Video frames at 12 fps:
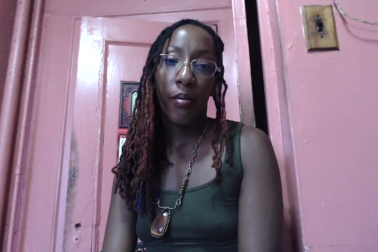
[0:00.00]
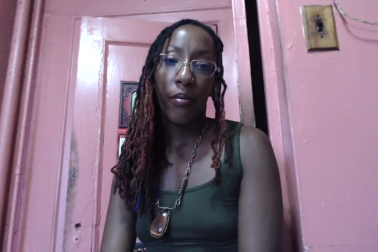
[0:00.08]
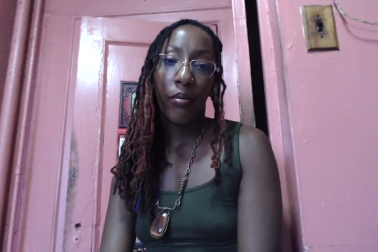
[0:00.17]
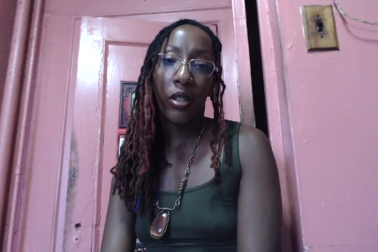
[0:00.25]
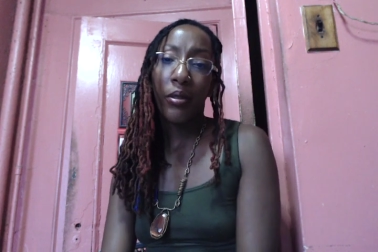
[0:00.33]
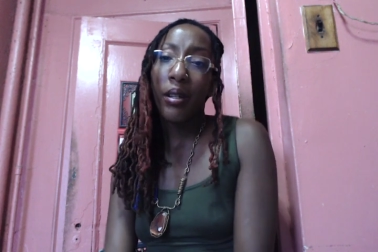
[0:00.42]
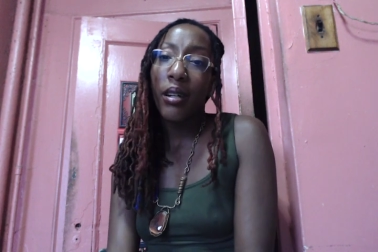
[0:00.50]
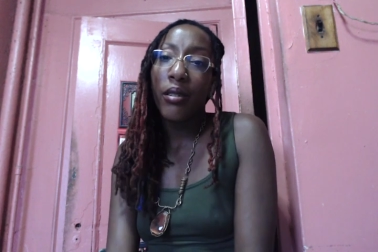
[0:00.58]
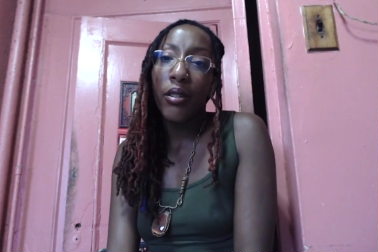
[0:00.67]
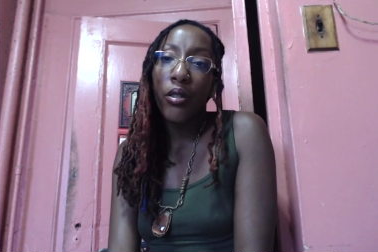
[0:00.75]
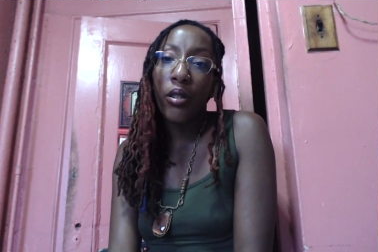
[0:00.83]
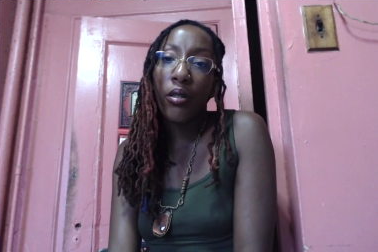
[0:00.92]
So yeah,
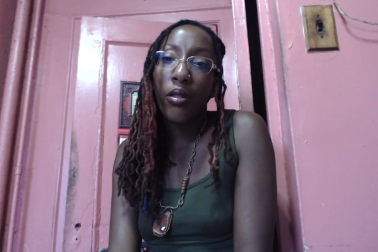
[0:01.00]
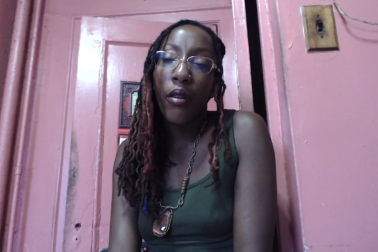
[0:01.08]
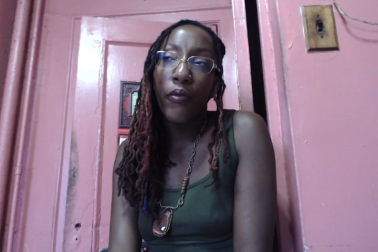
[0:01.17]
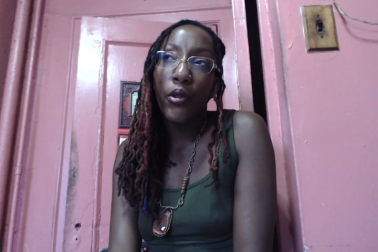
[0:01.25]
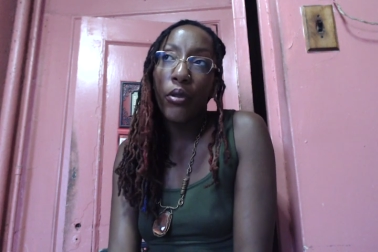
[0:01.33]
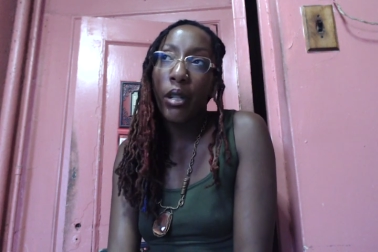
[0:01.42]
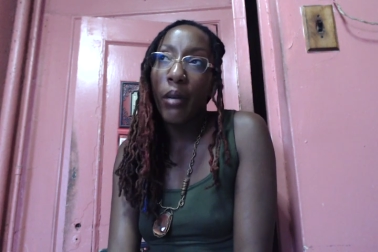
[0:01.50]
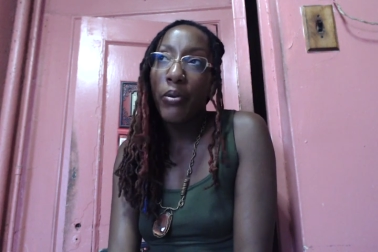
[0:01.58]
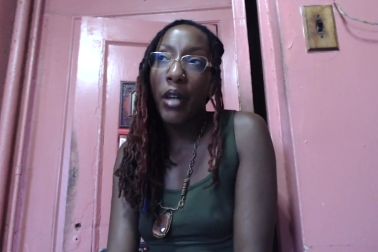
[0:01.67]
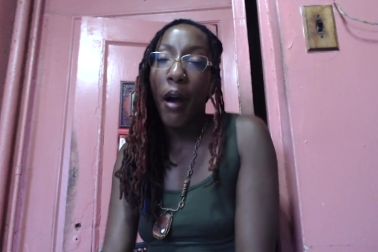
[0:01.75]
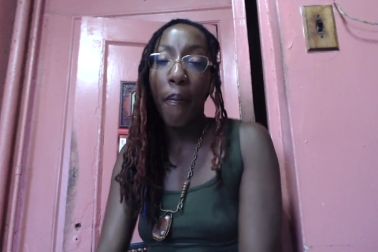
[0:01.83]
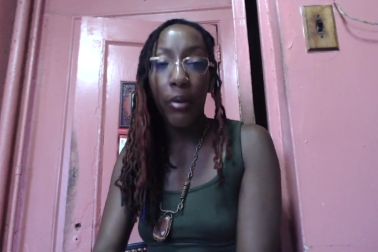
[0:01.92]
just a few tips.
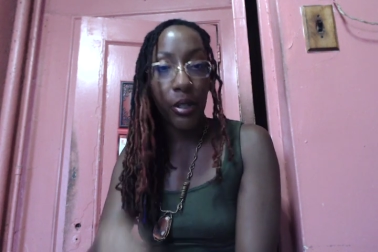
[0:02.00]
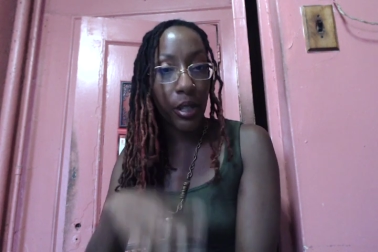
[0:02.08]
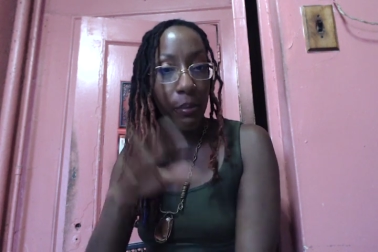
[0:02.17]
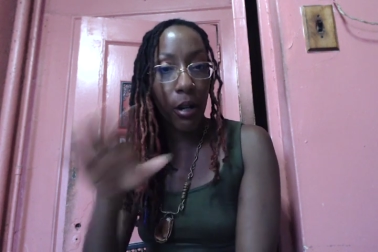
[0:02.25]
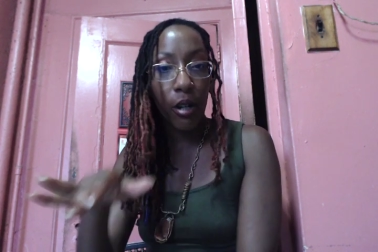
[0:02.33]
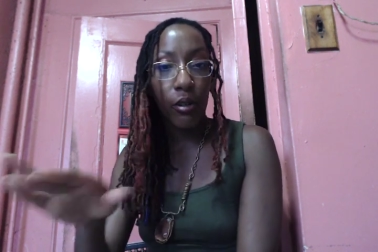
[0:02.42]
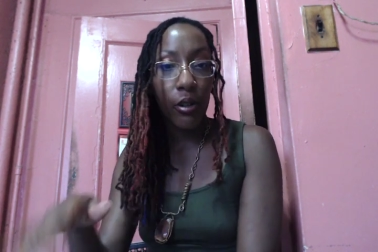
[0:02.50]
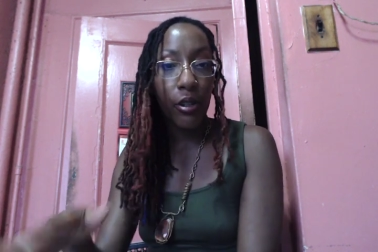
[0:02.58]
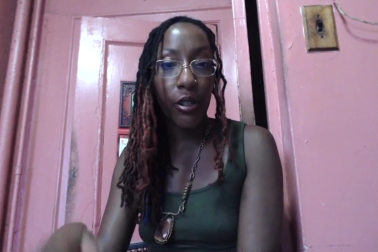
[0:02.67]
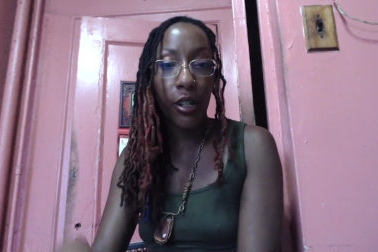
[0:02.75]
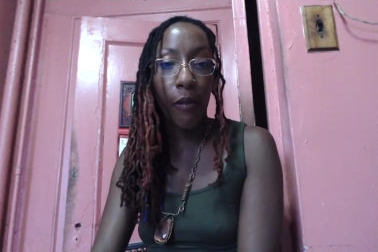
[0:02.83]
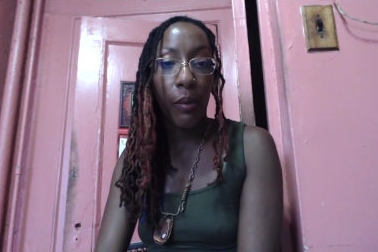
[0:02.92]
I'll put some articles and
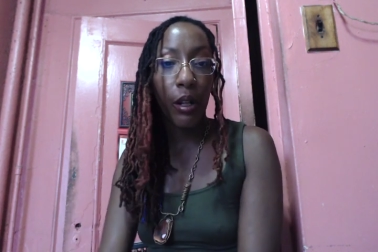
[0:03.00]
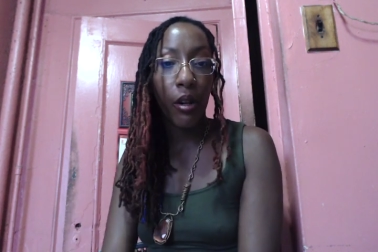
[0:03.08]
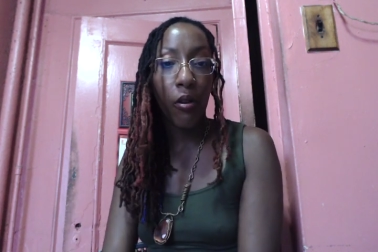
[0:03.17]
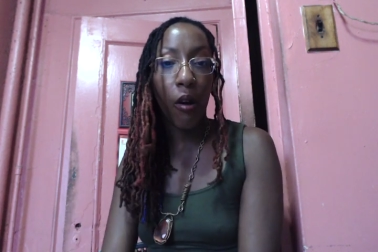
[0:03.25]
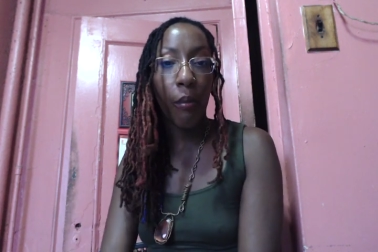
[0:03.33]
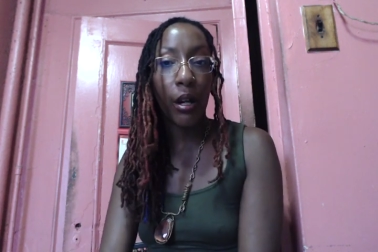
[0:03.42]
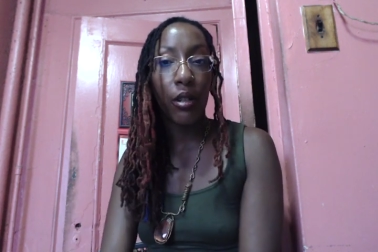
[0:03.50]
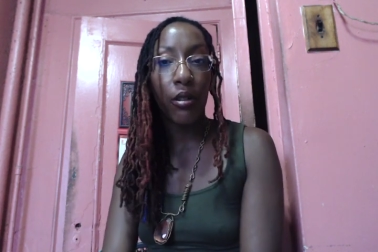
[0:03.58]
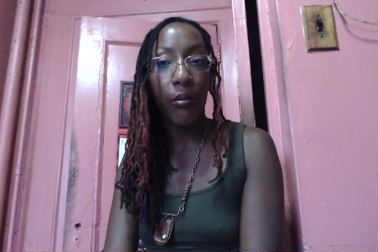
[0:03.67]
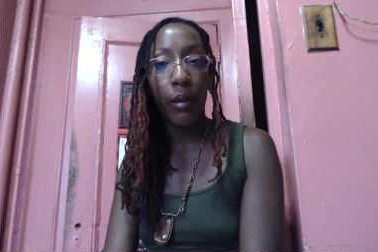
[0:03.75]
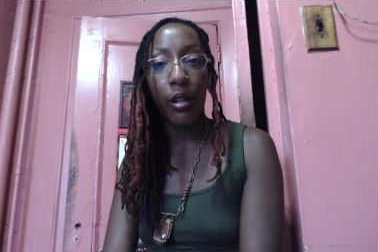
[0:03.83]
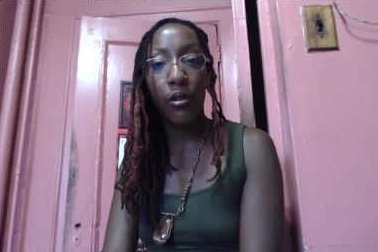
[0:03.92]
stuff below on my
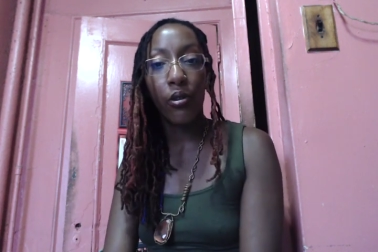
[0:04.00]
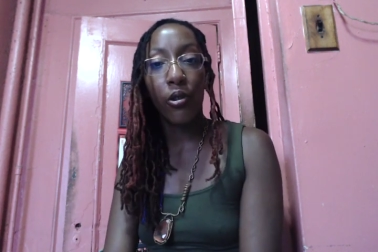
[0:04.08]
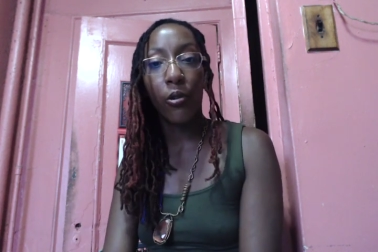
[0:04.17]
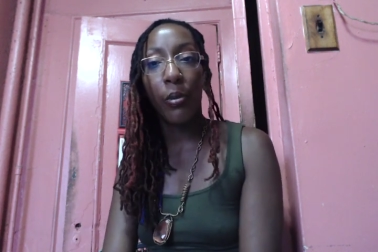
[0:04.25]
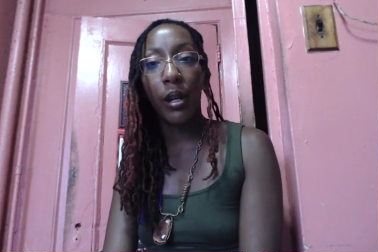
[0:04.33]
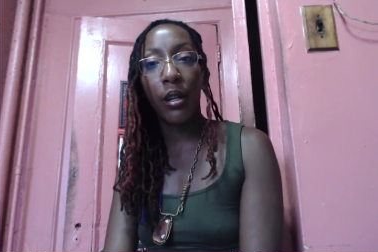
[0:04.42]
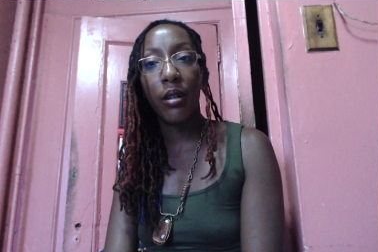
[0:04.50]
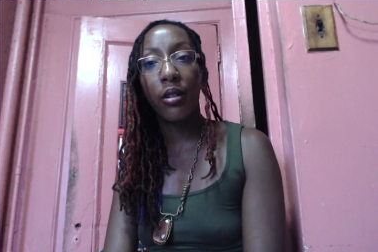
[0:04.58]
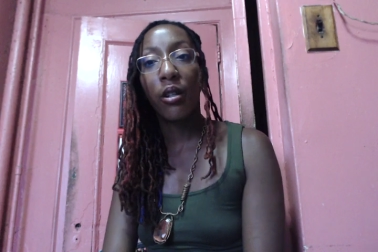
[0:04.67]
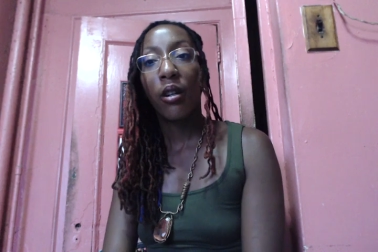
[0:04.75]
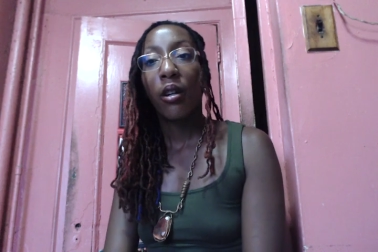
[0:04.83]
YouTube page.